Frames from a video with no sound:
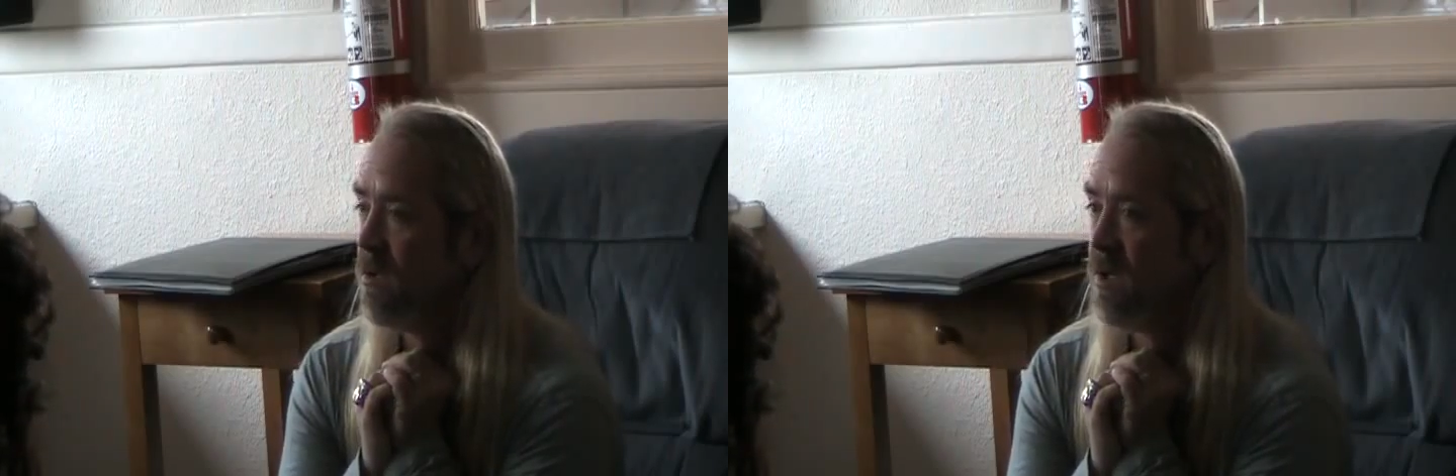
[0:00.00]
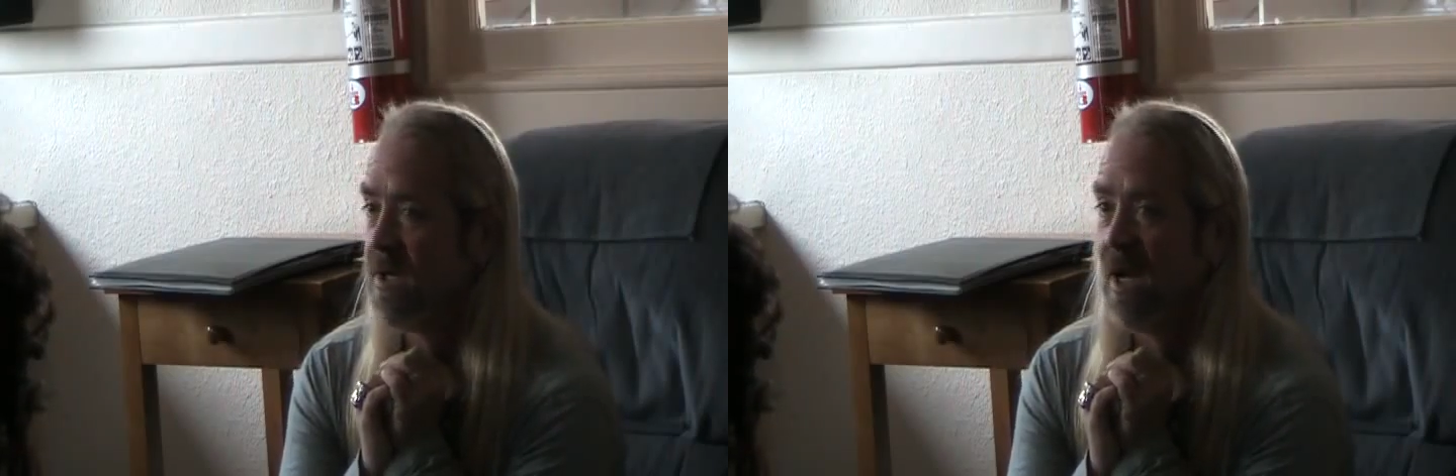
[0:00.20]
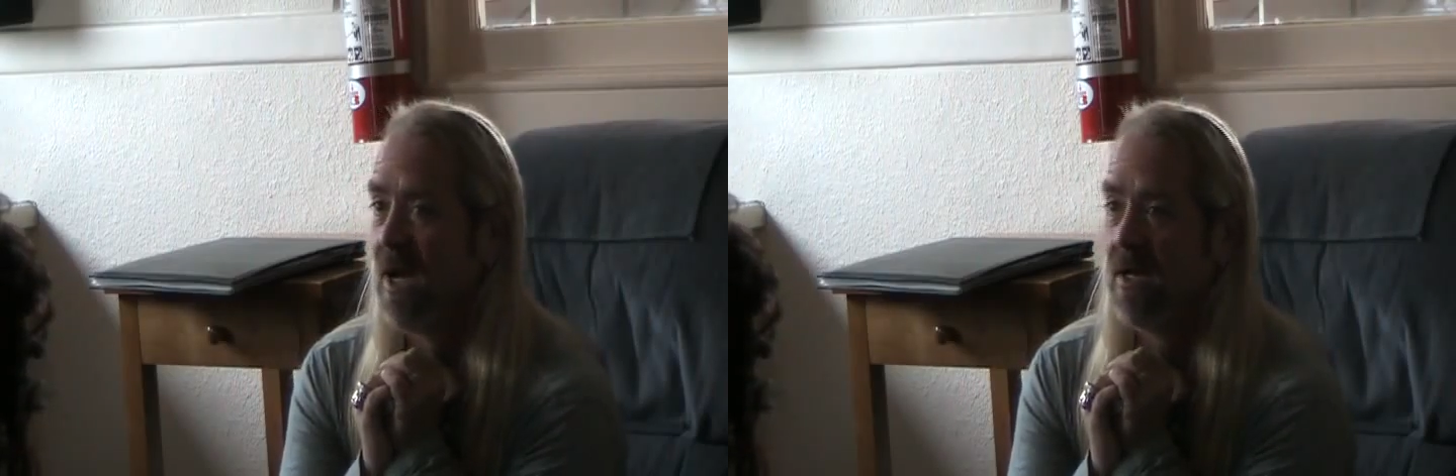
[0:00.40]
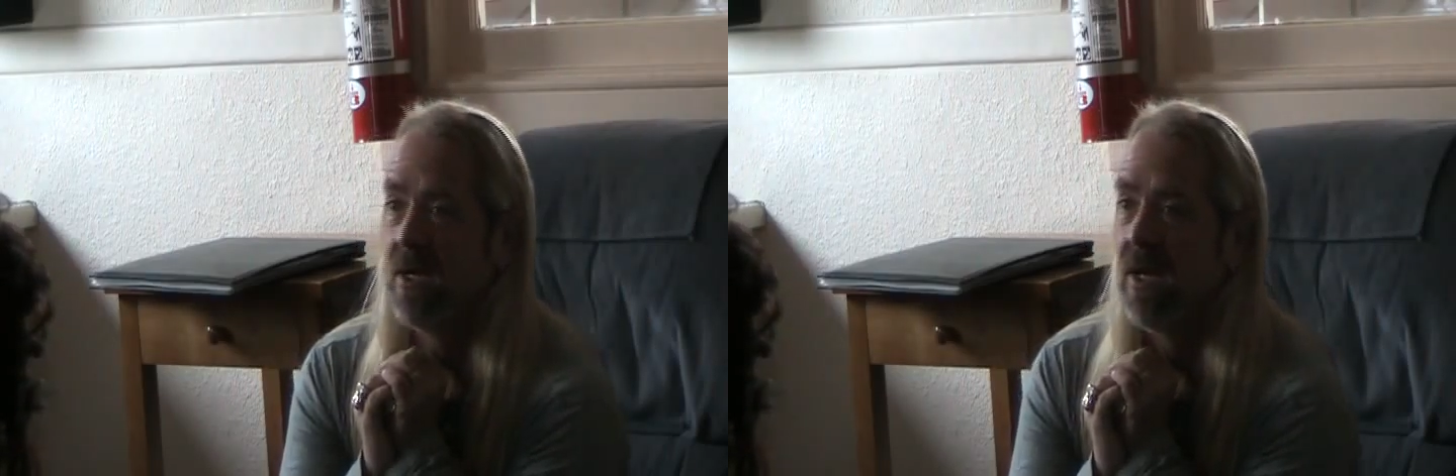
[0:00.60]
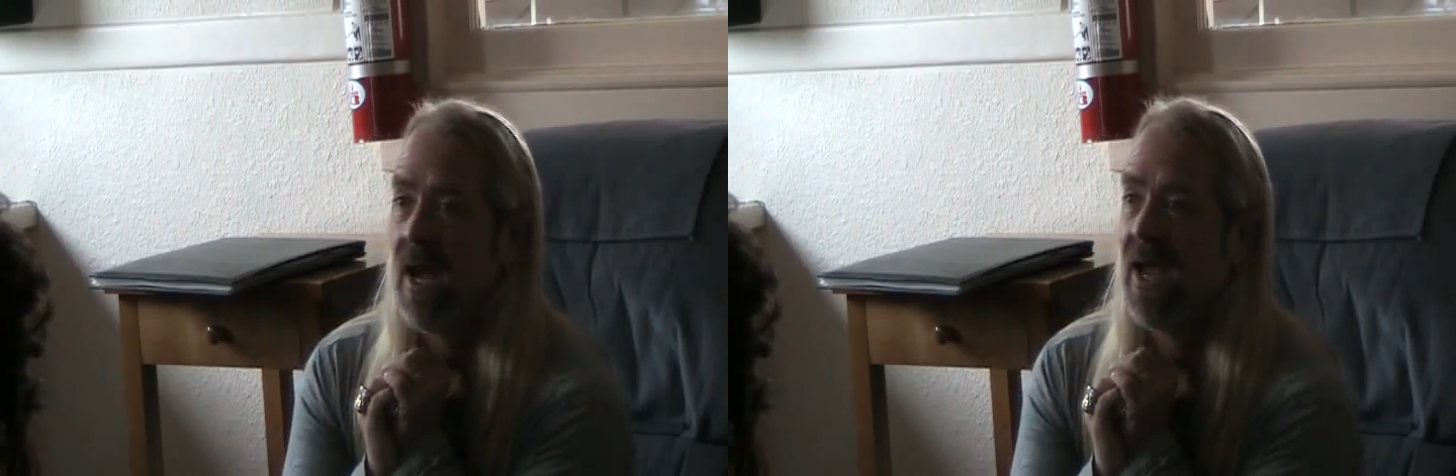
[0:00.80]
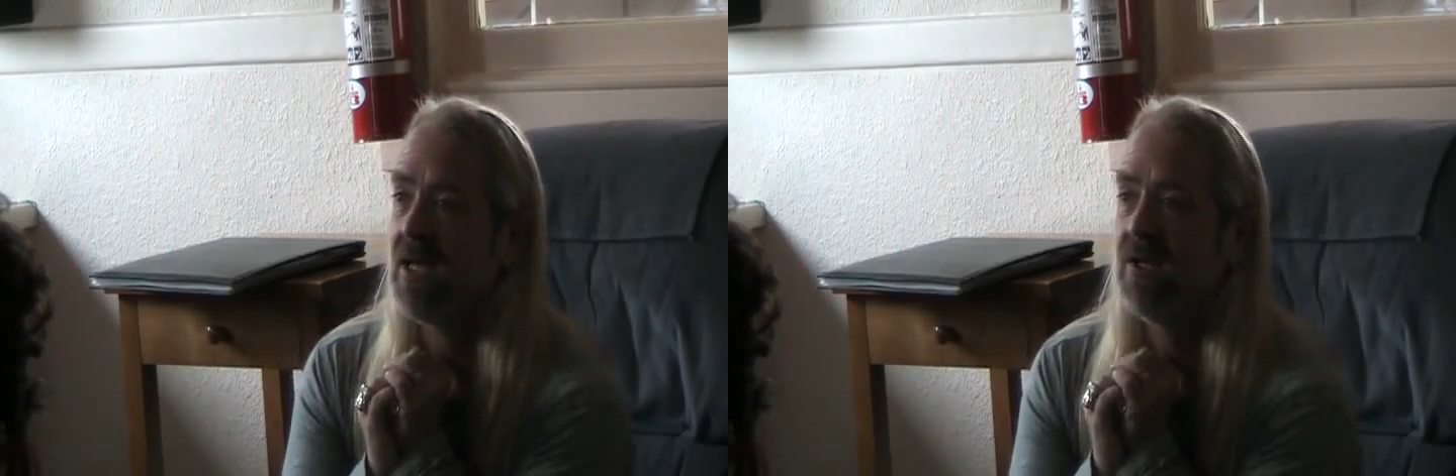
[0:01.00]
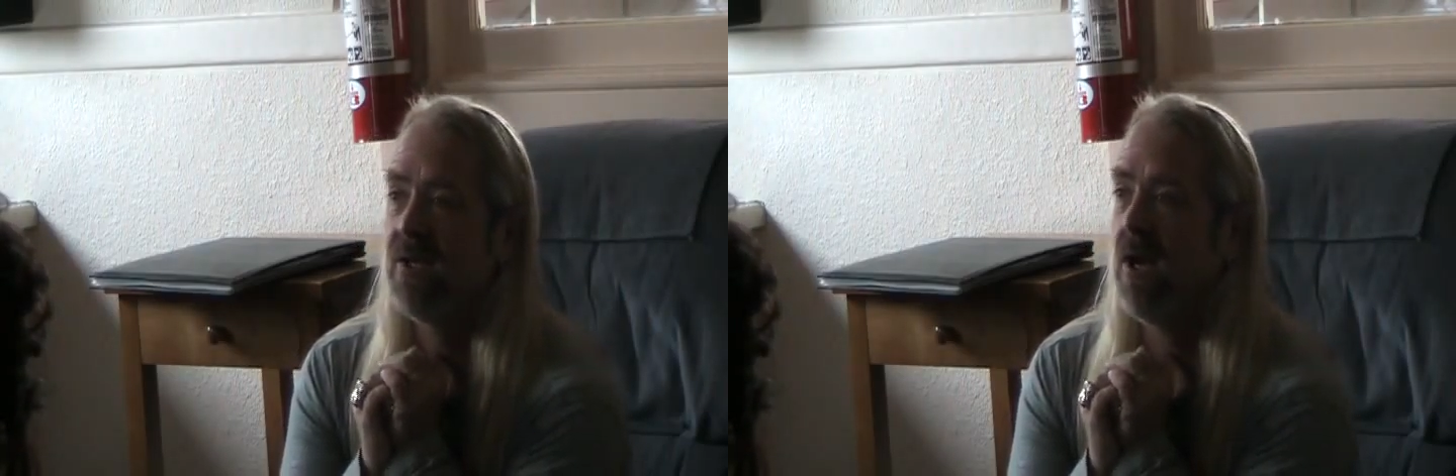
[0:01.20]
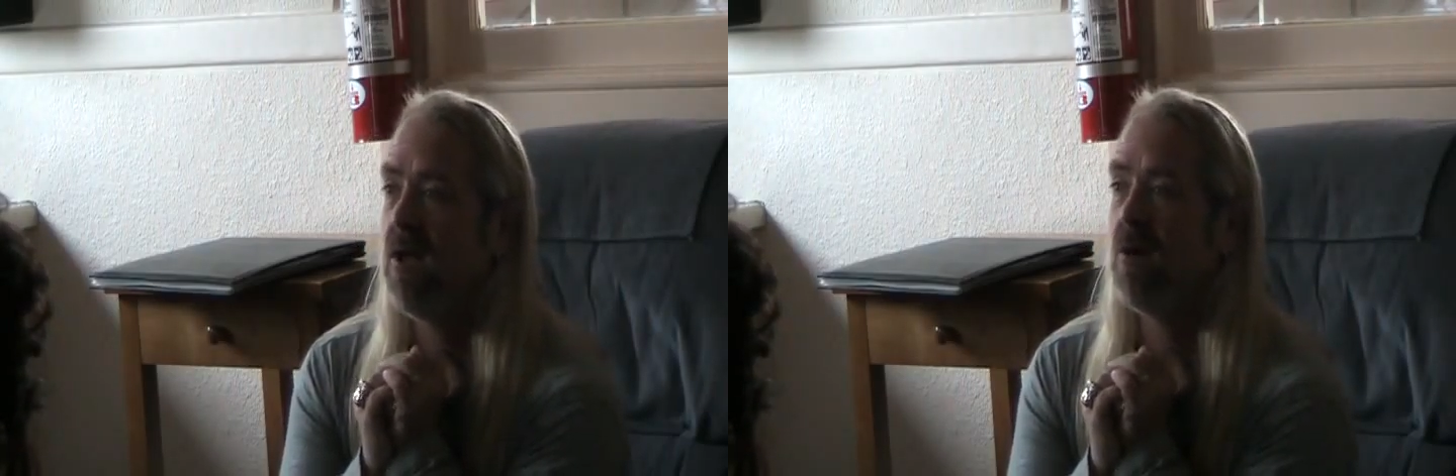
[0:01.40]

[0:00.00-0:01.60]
See, I can tell